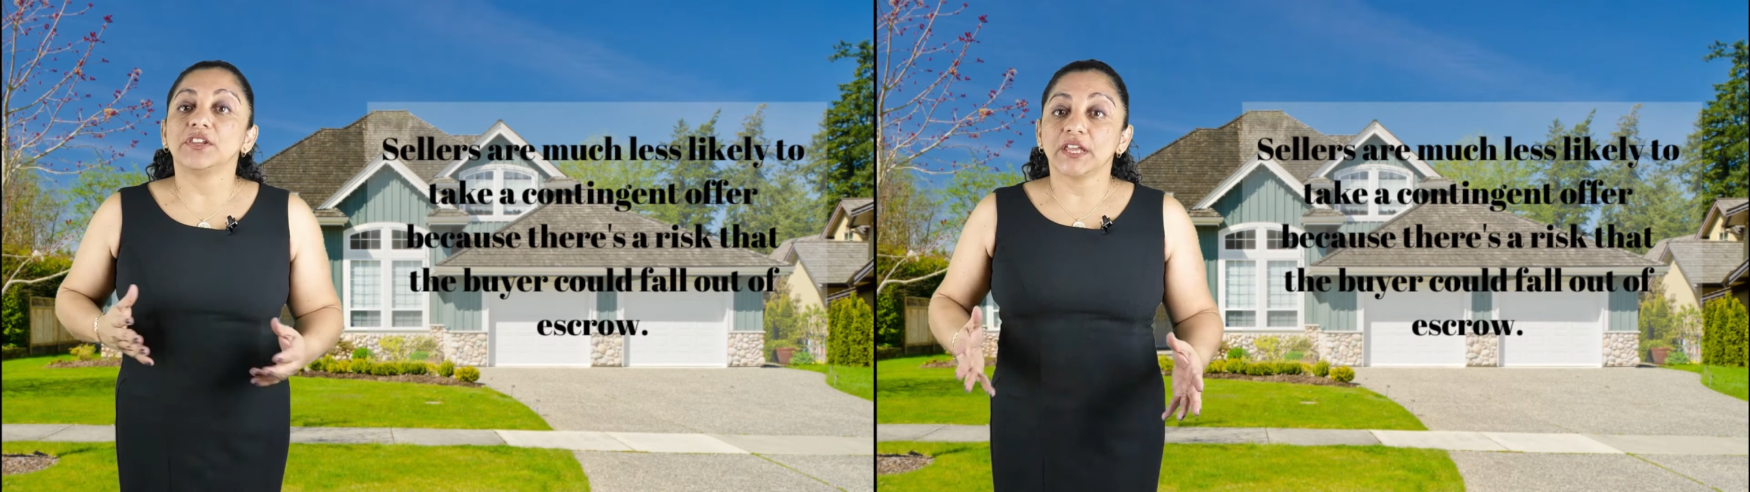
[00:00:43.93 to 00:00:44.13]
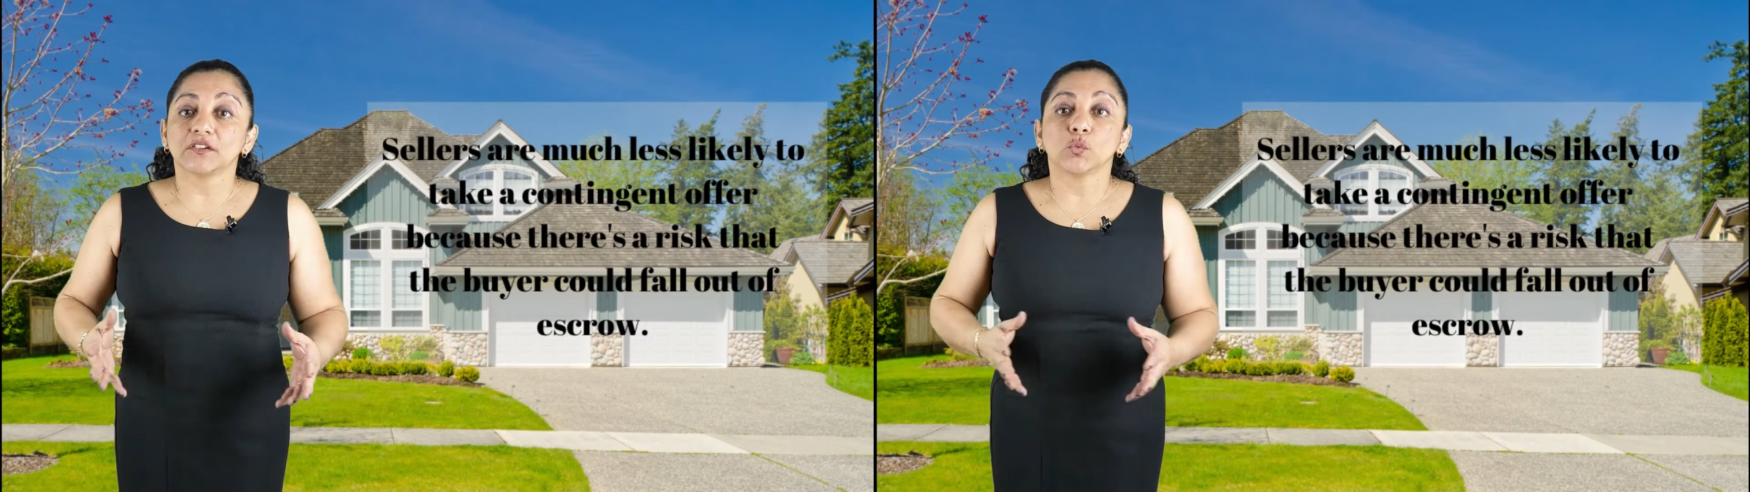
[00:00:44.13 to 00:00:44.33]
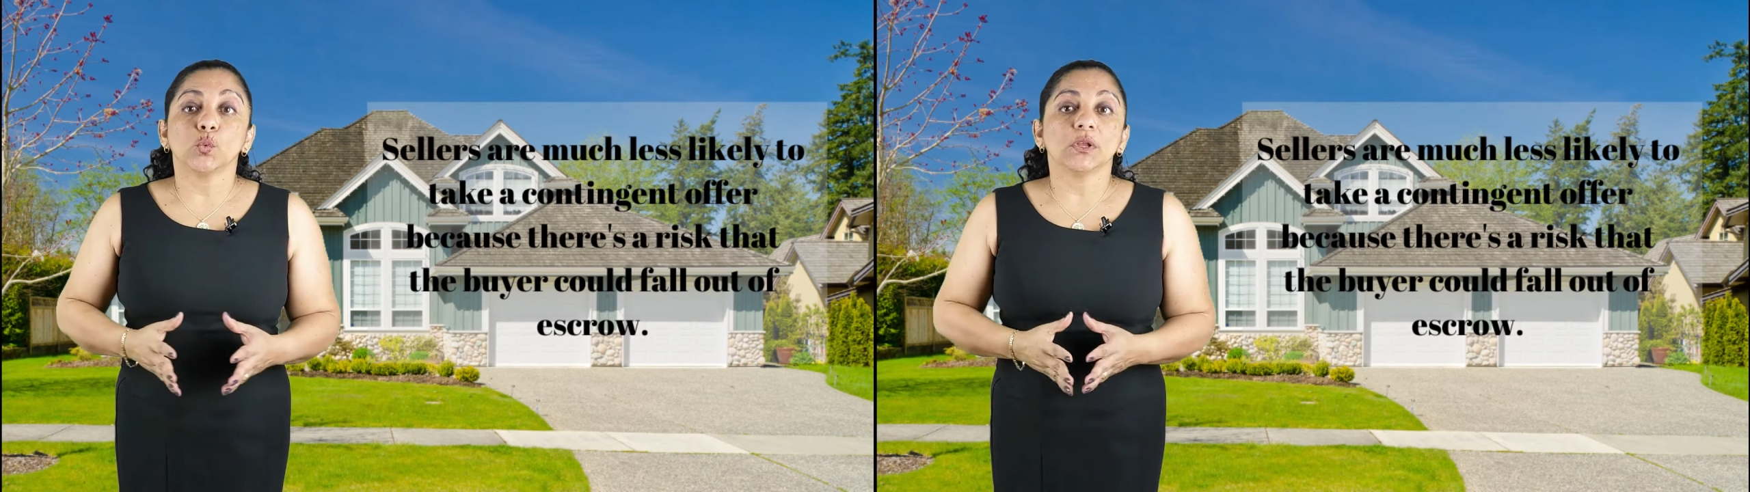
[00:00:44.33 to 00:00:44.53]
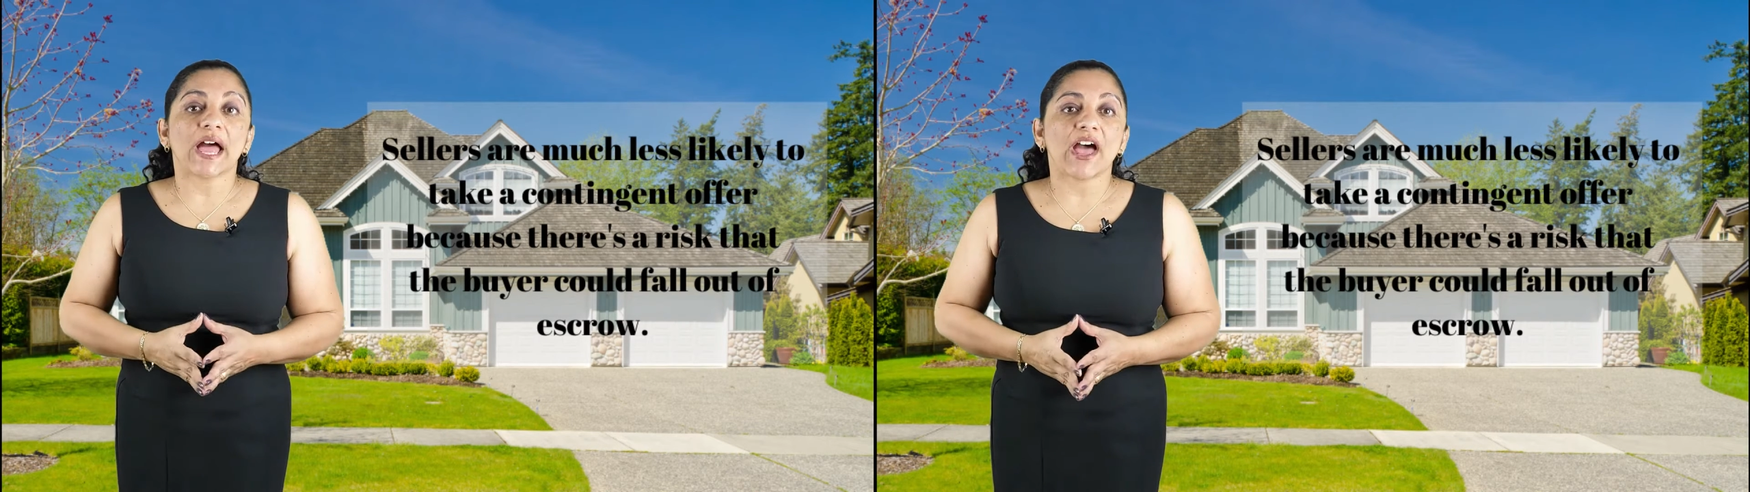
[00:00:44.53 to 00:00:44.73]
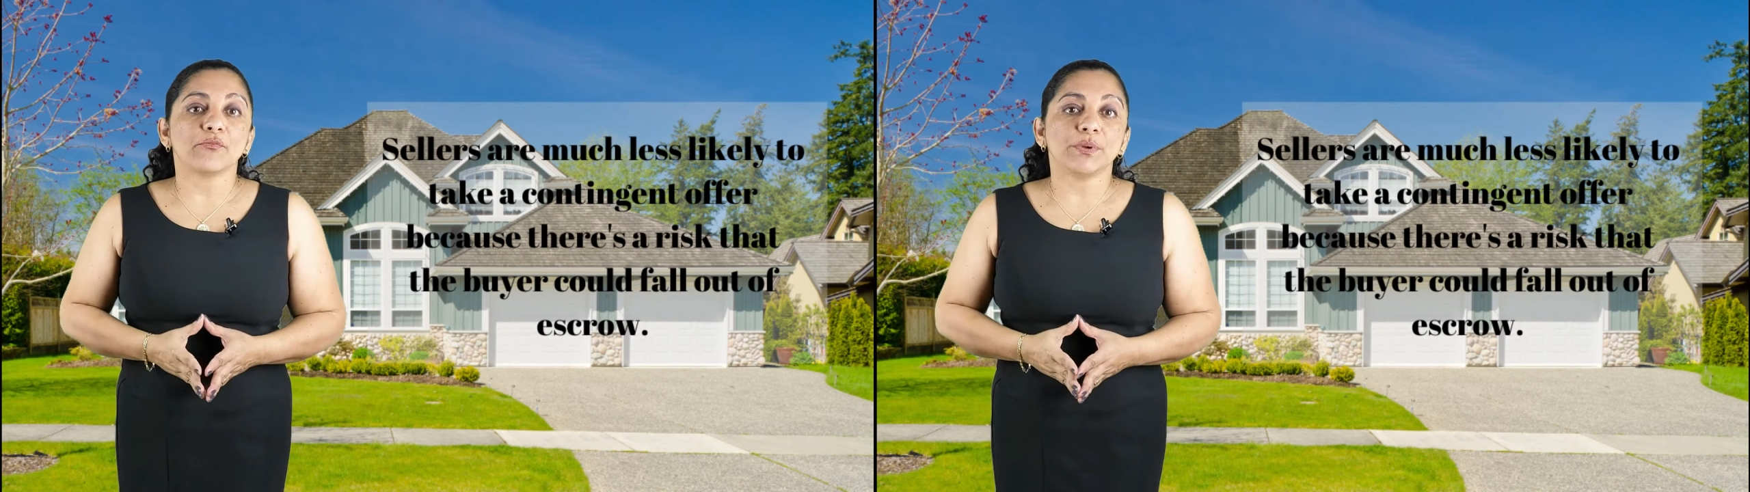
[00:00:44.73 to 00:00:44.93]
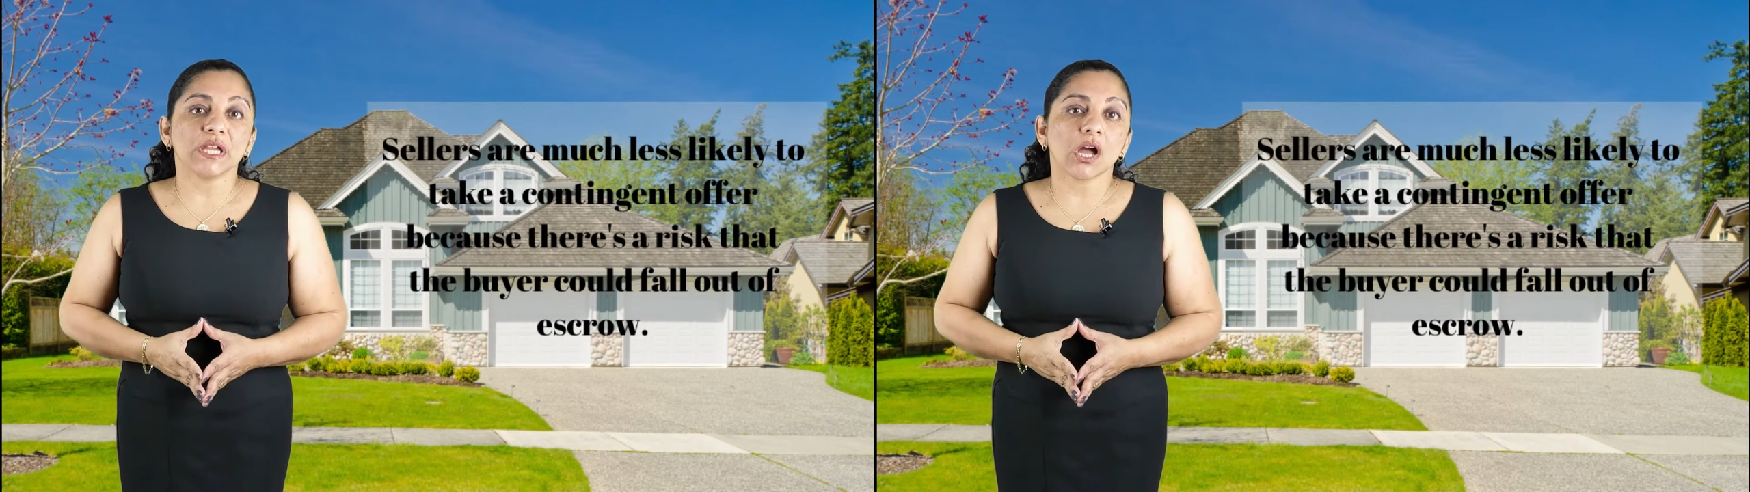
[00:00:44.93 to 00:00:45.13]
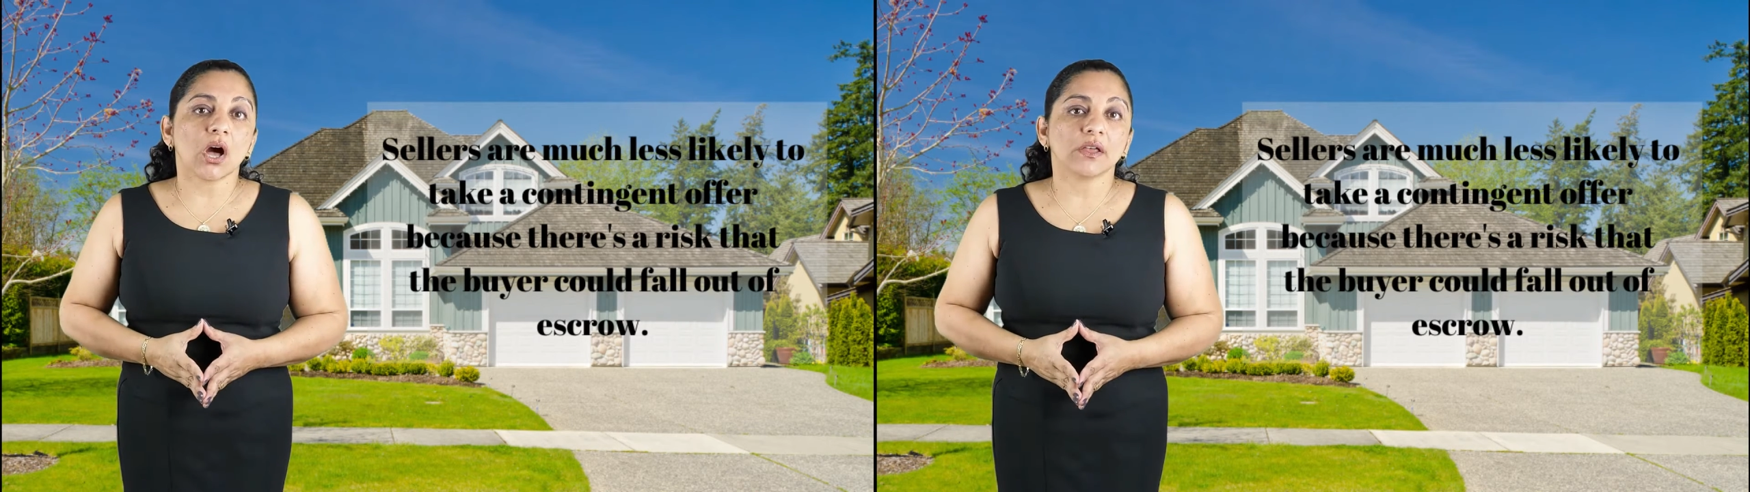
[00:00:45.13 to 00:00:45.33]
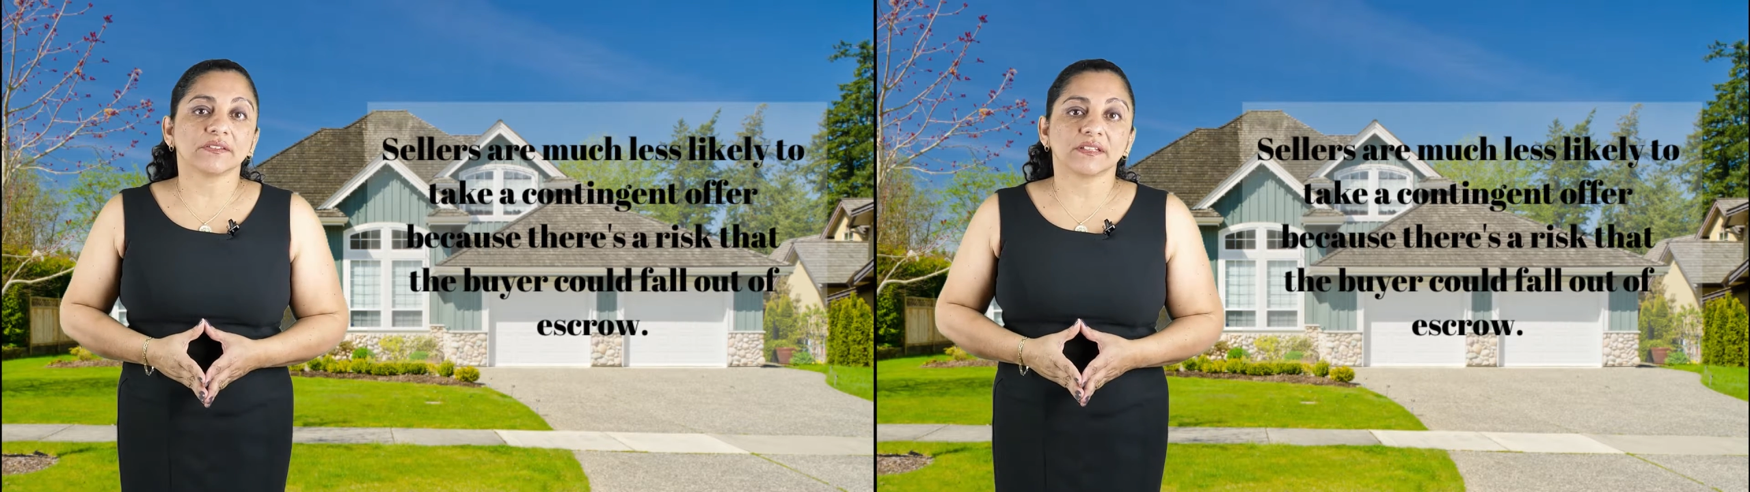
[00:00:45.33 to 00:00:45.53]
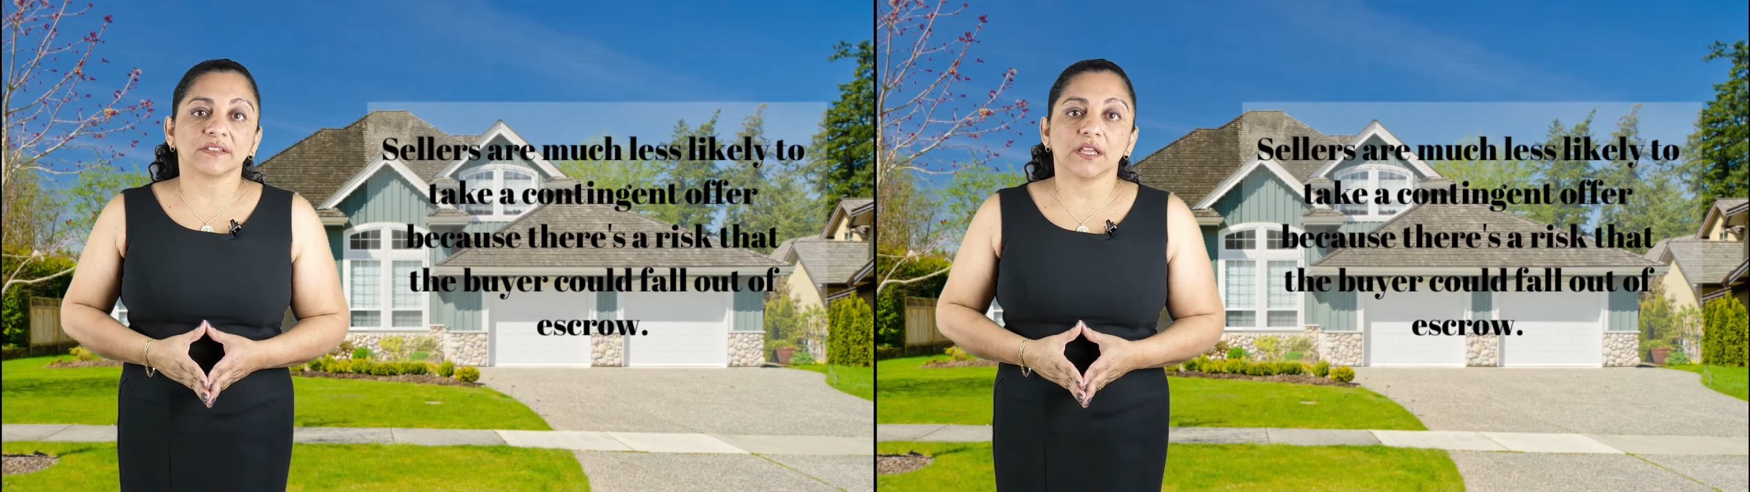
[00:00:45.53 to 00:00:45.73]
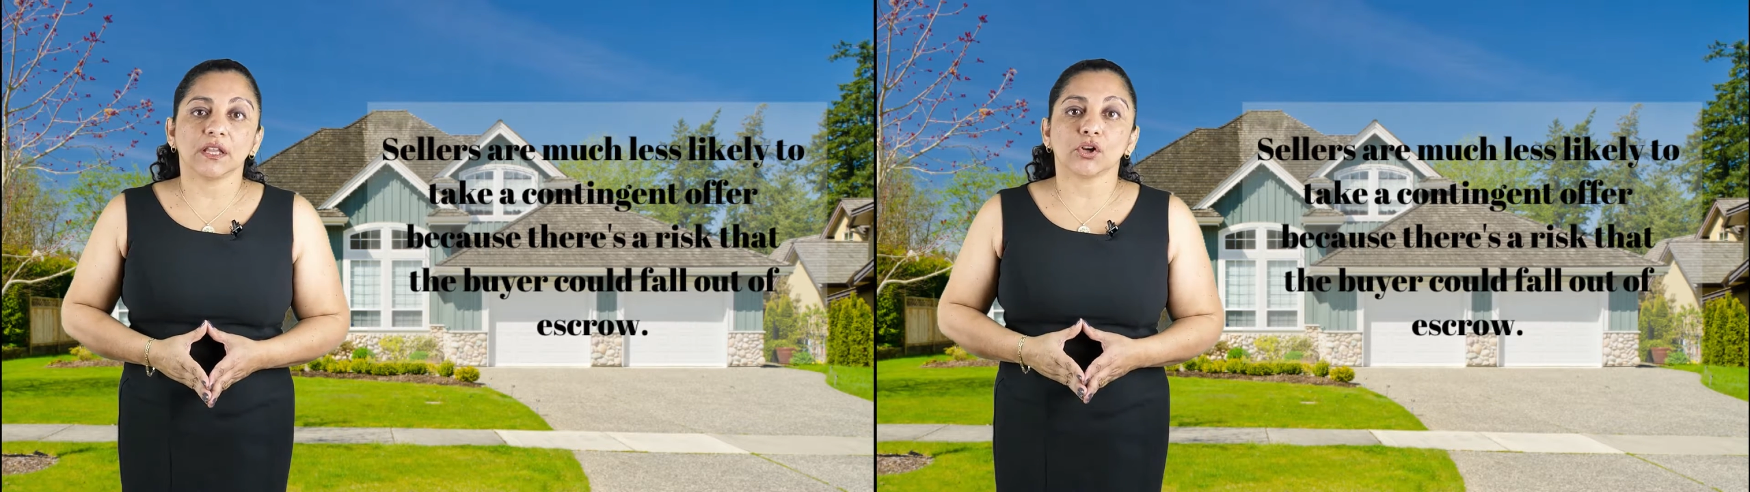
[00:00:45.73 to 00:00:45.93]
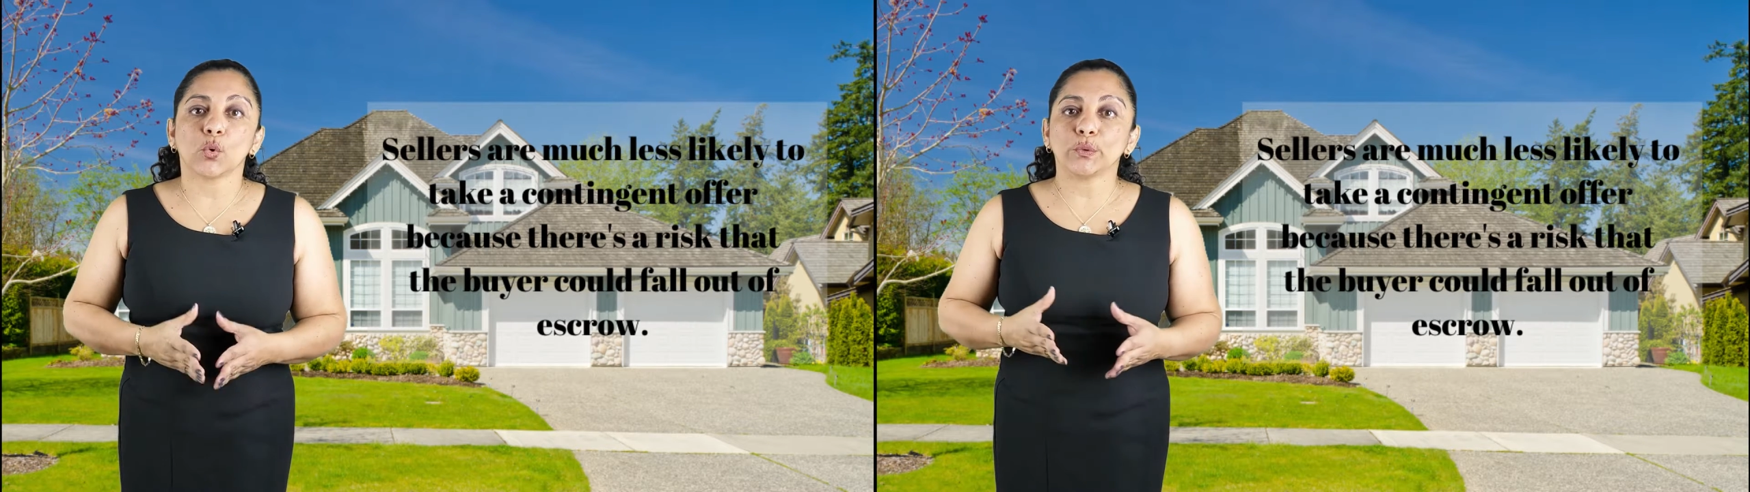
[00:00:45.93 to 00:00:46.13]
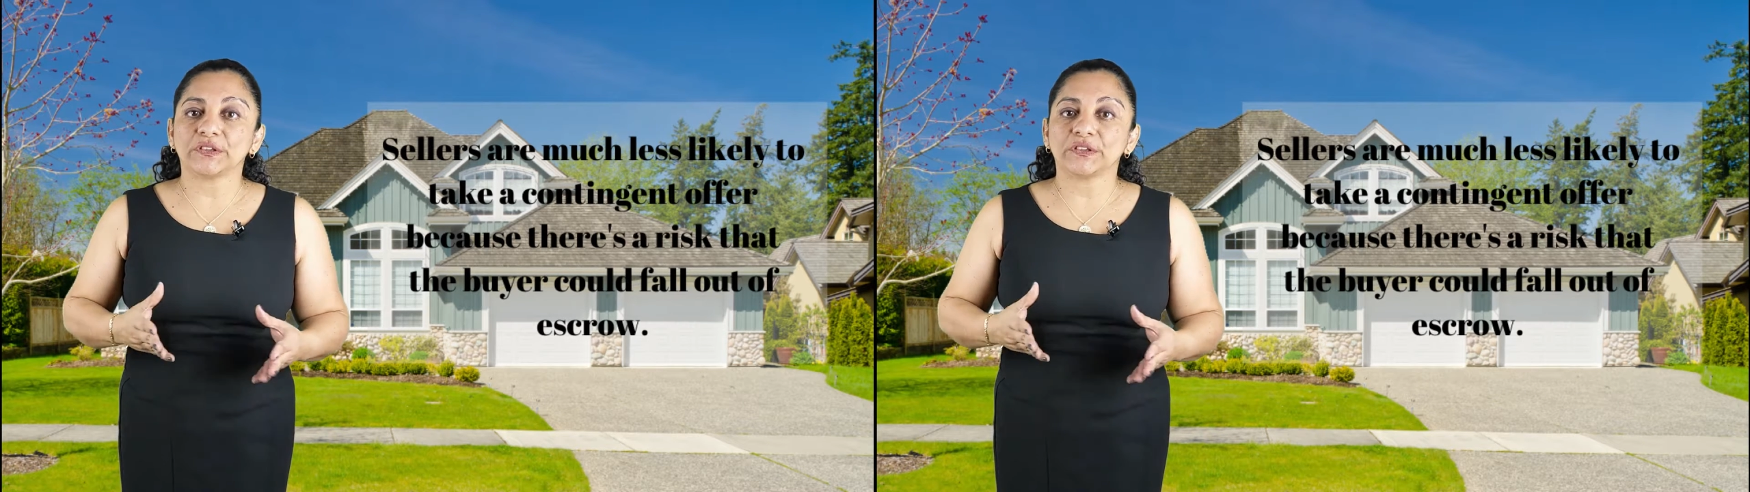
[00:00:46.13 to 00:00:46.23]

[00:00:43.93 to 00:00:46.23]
This would have been caused the seller